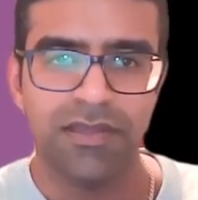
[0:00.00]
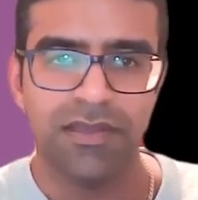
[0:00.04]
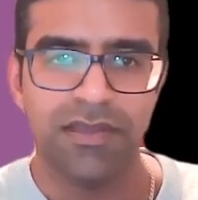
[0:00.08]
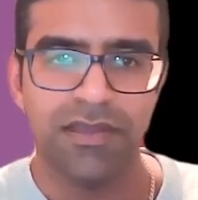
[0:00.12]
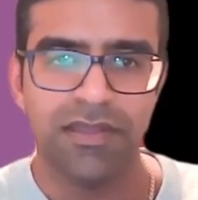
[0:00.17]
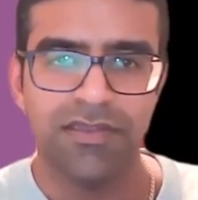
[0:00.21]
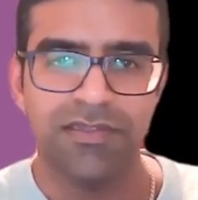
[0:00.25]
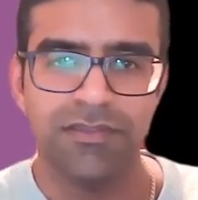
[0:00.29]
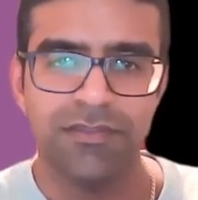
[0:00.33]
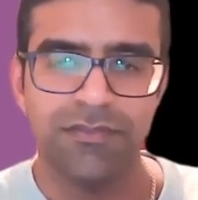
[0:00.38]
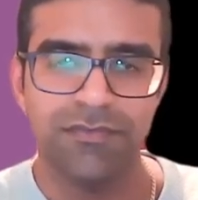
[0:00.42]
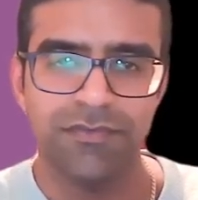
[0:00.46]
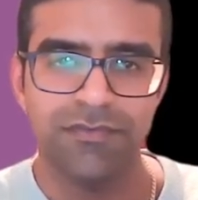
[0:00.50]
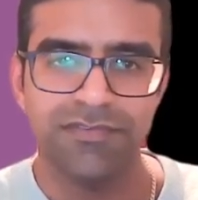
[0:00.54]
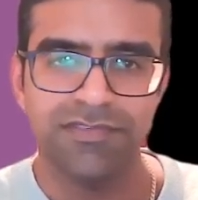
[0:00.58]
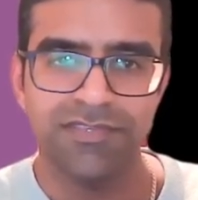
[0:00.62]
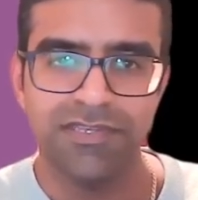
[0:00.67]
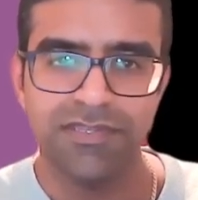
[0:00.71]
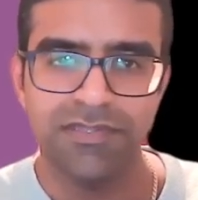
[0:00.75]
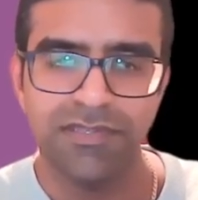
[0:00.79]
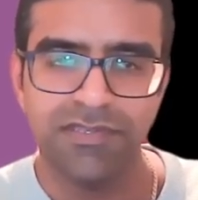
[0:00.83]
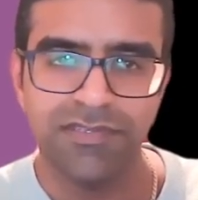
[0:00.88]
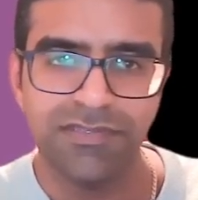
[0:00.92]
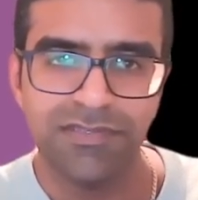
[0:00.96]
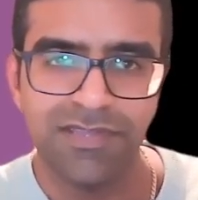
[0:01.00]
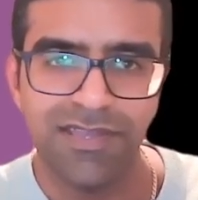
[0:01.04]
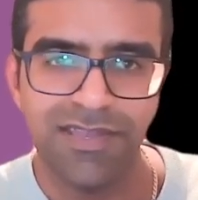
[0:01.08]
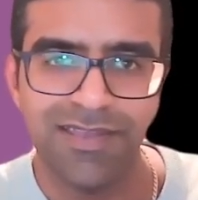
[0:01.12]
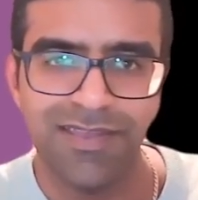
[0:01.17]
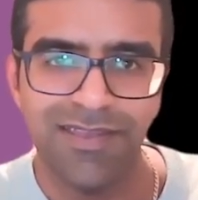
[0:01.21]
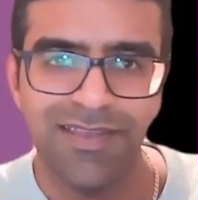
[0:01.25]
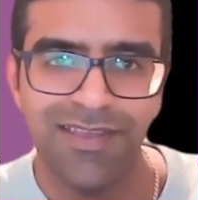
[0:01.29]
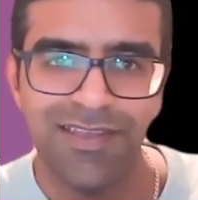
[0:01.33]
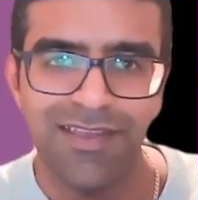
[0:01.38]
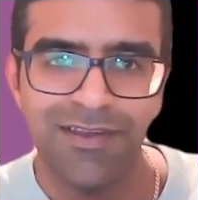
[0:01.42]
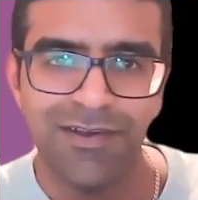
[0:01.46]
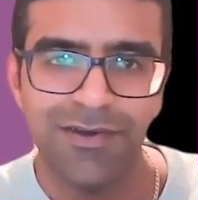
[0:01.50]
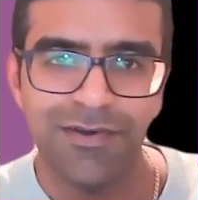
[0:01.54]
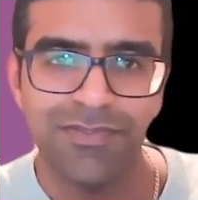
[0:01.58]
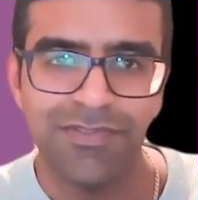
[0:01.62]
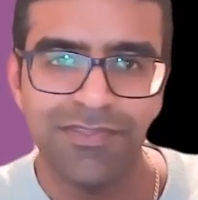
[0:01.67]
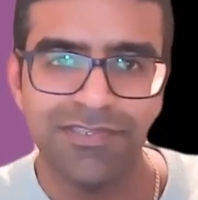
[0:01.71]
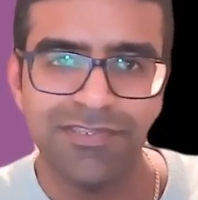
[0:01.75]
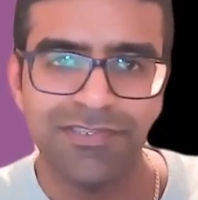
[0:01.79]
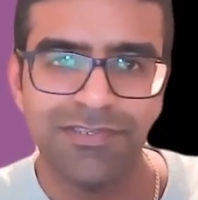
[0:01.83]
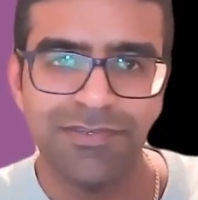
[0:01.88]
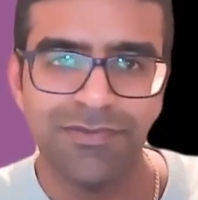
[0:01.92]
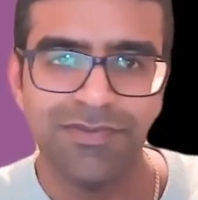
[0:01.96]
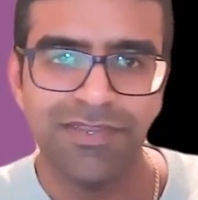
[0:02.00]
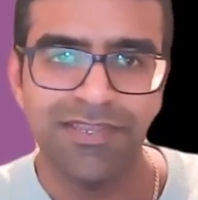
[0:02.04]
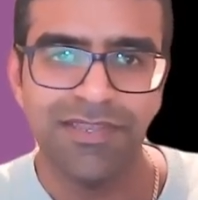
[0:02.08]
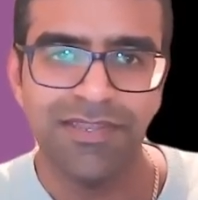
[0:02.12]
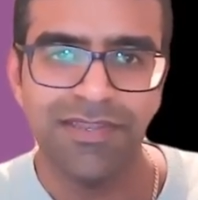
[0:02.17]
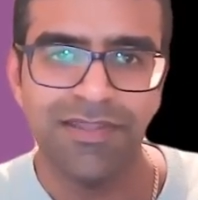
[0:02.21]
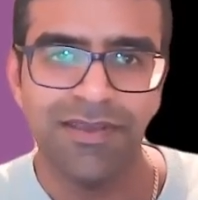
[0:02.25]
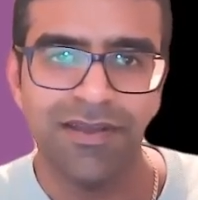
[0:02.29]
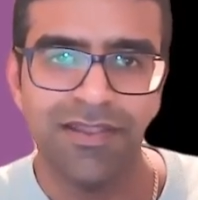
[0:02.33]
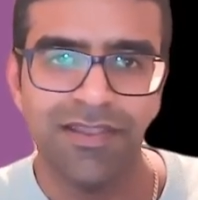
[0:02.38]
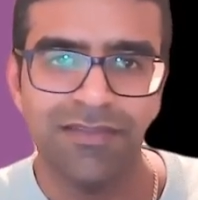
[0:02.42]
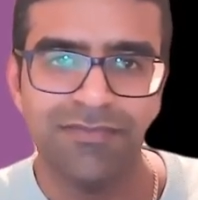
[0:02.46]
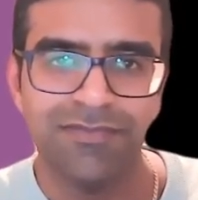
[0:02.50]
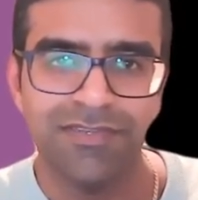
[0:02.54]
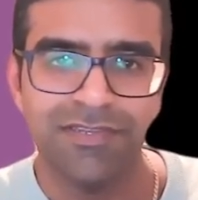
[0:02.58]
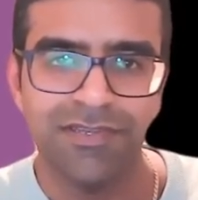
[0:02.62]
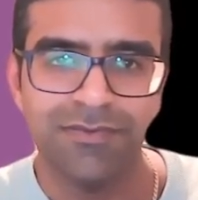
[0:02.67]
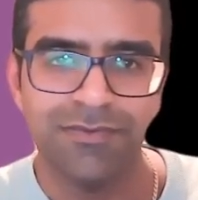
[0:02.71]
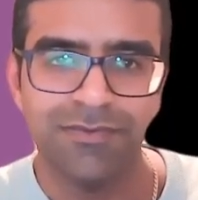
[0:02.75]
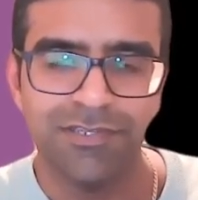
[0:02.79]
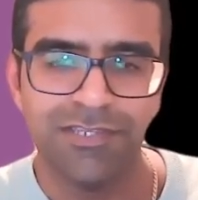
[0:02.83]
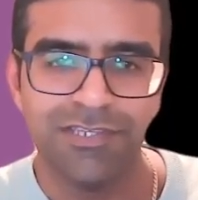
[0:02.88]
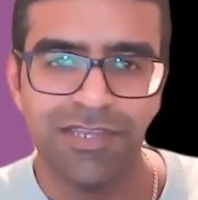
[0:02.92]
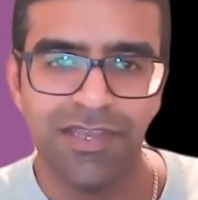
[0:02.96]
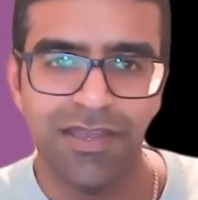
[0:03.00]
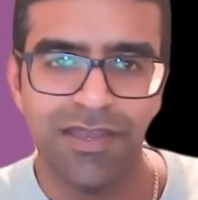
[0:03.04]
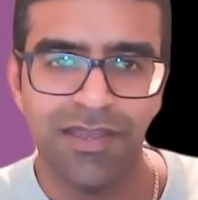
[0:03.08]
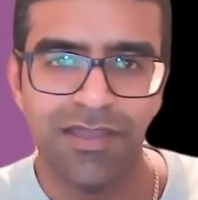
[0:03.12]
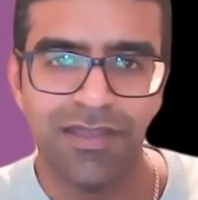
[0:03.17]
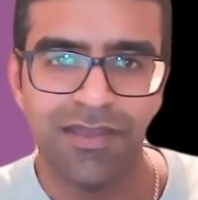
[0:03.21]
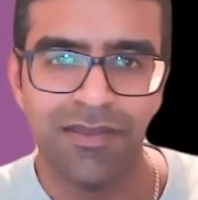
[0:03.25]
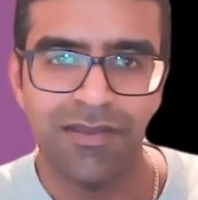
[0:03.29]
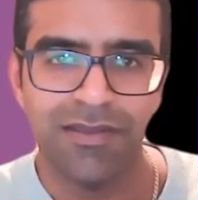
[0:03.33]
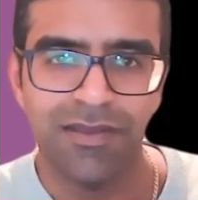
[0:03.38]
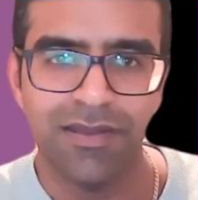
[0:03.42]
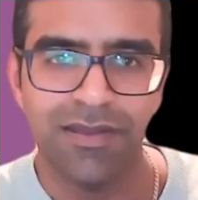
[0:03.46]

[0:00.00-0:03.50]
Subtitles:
I don't know if you've seen this on the screen. I'll have to double check.